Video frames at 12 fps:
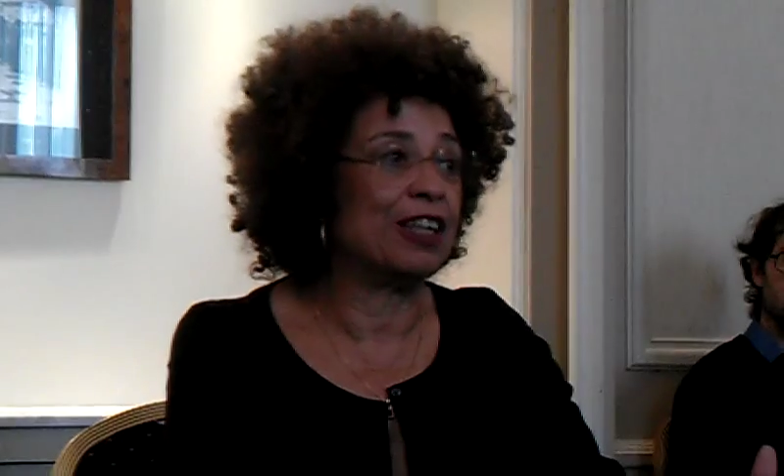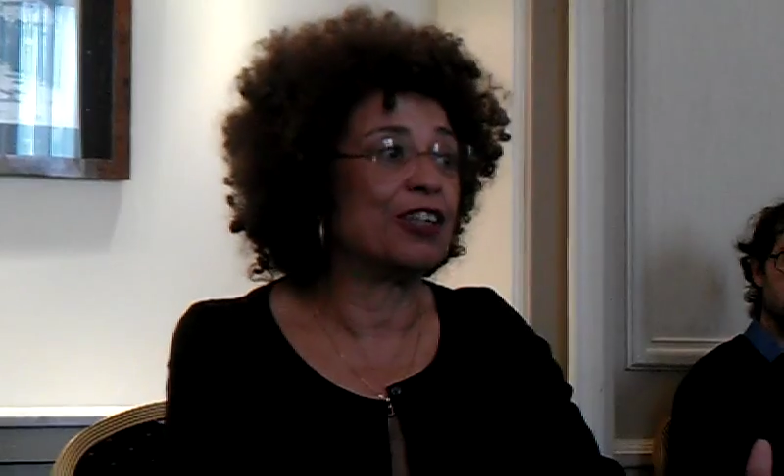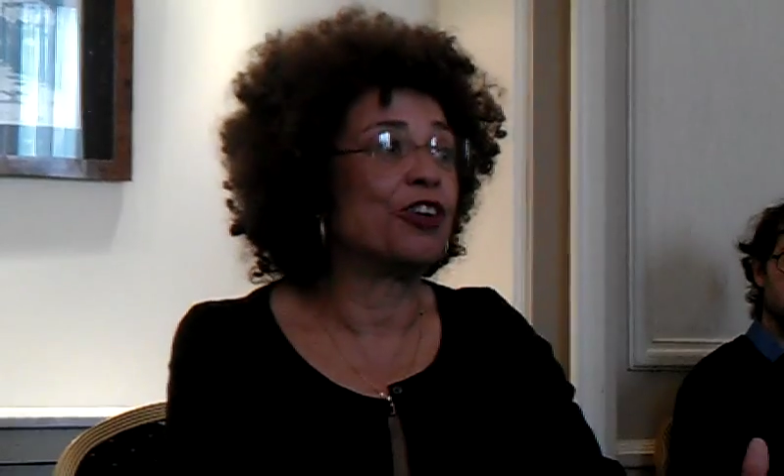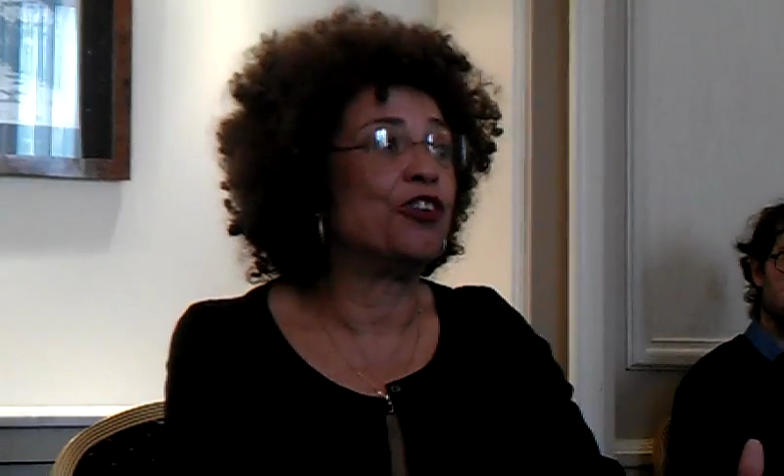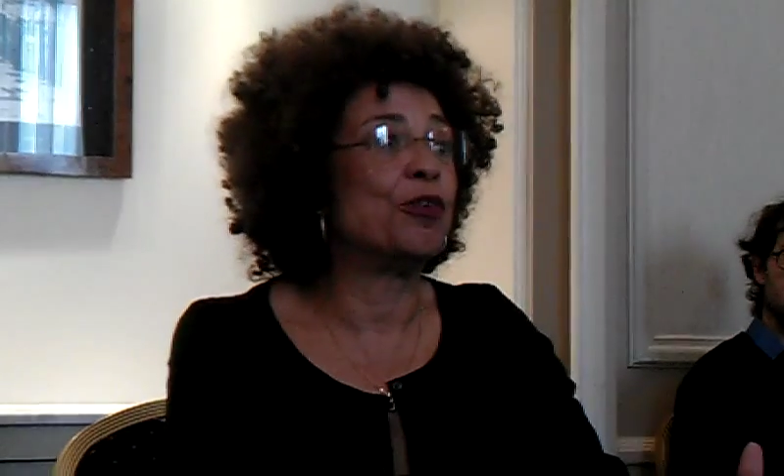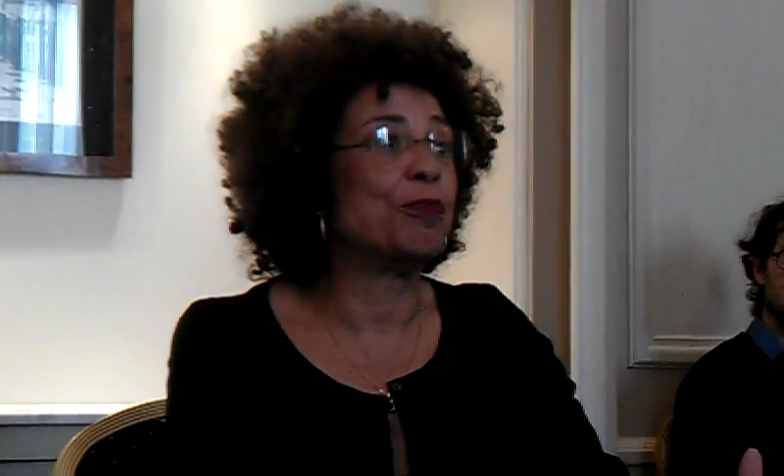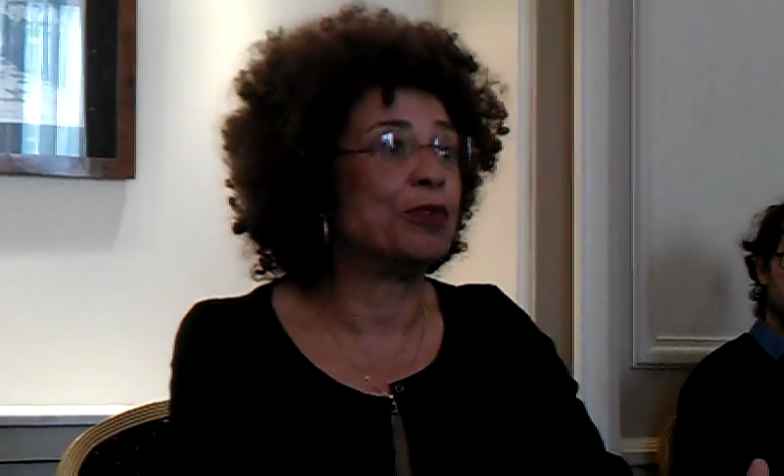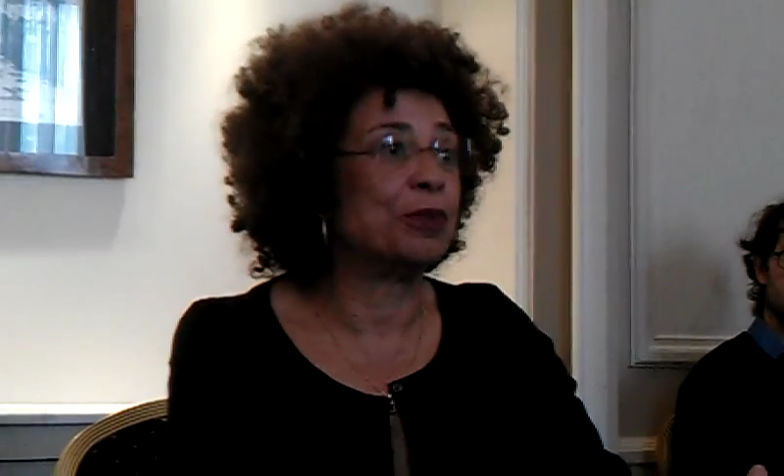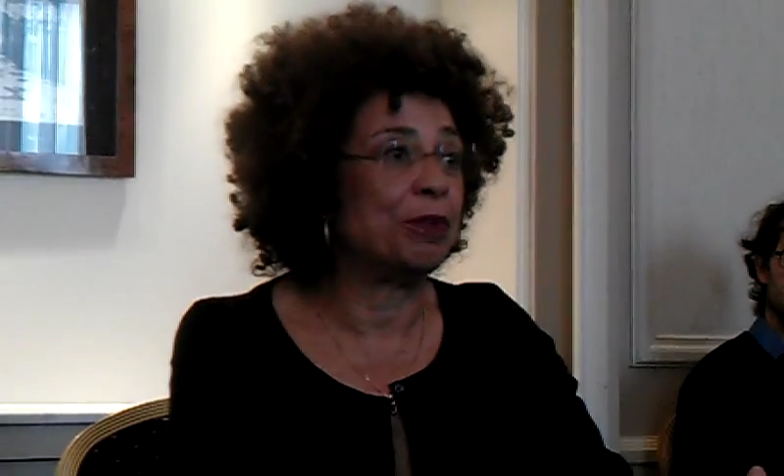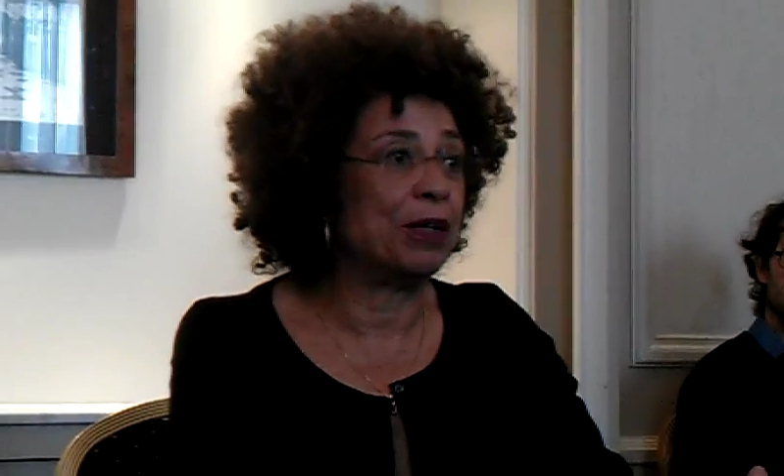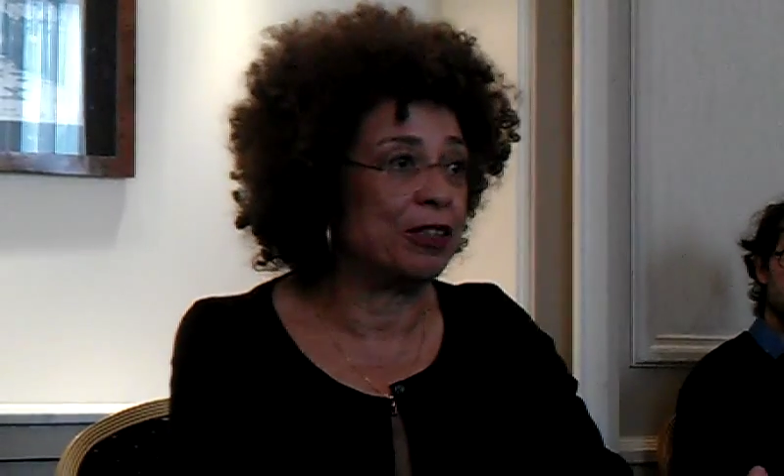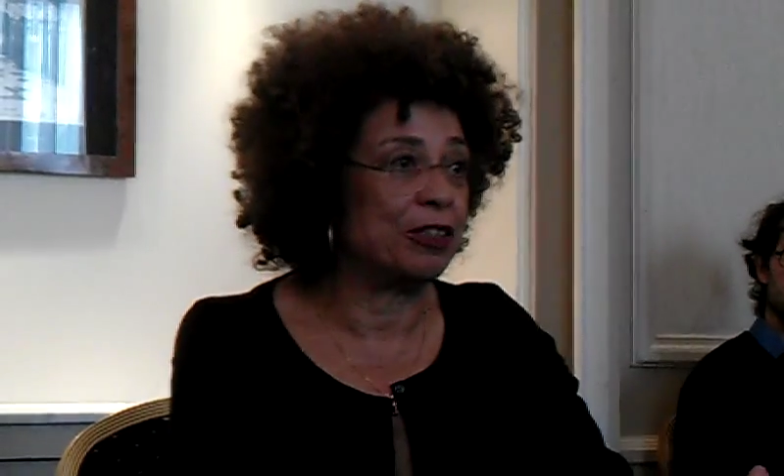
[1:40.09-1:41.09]
and
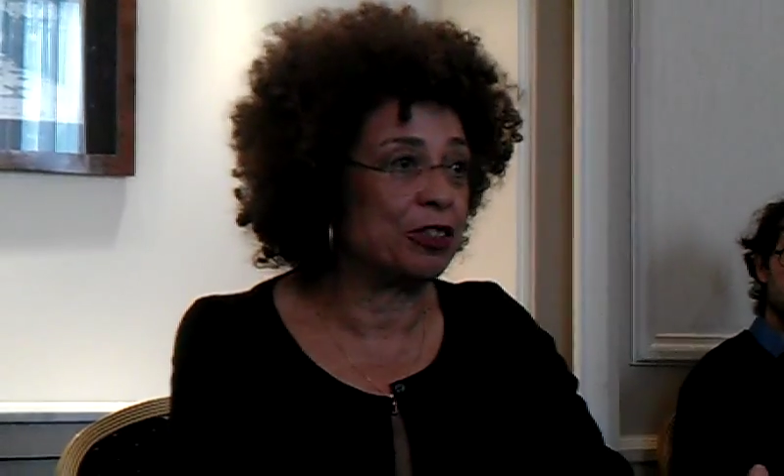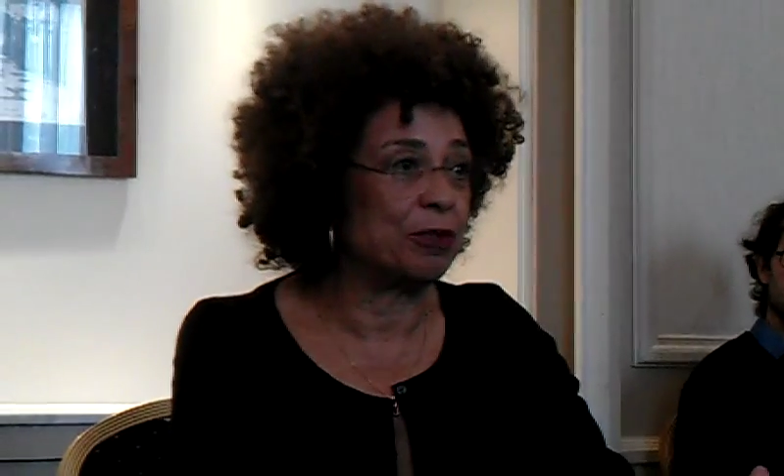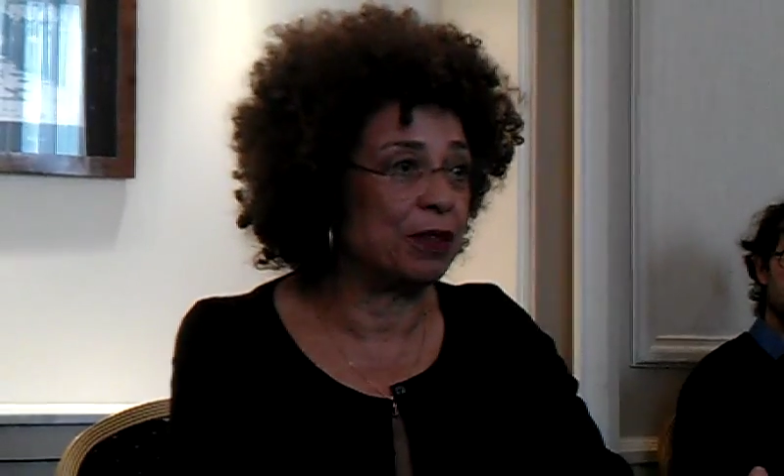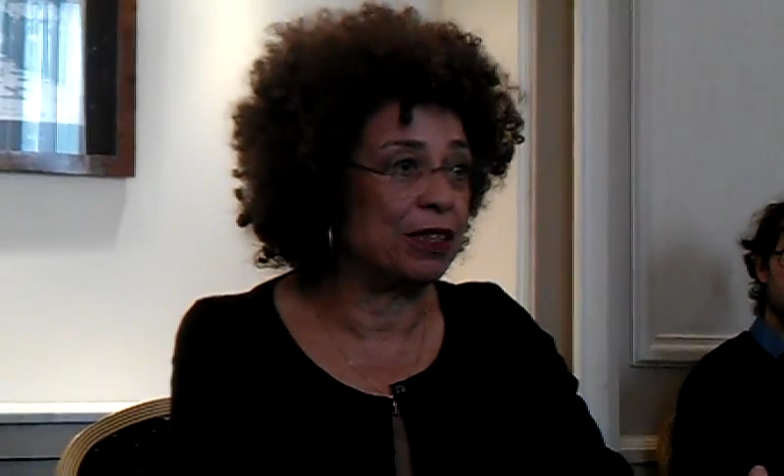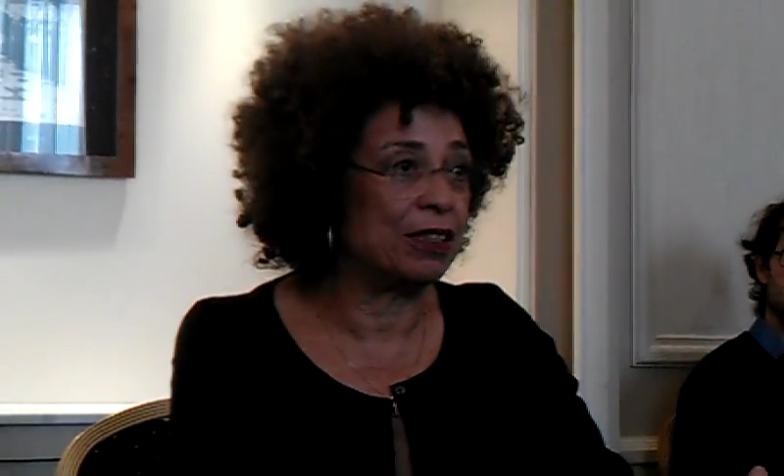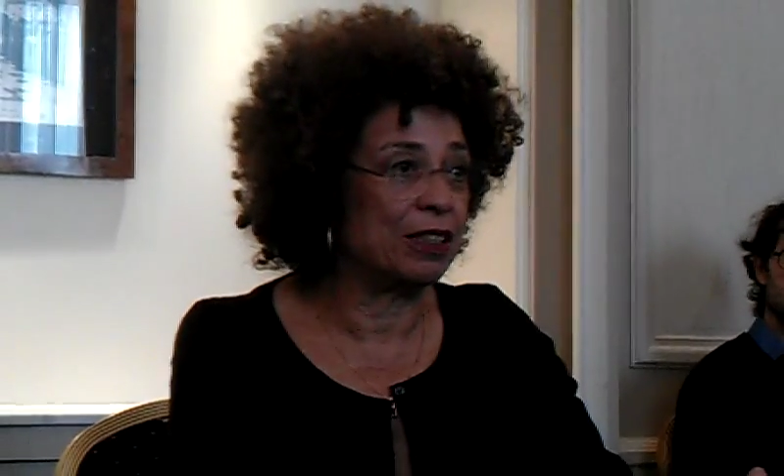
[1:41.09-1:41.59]
corporal punishment.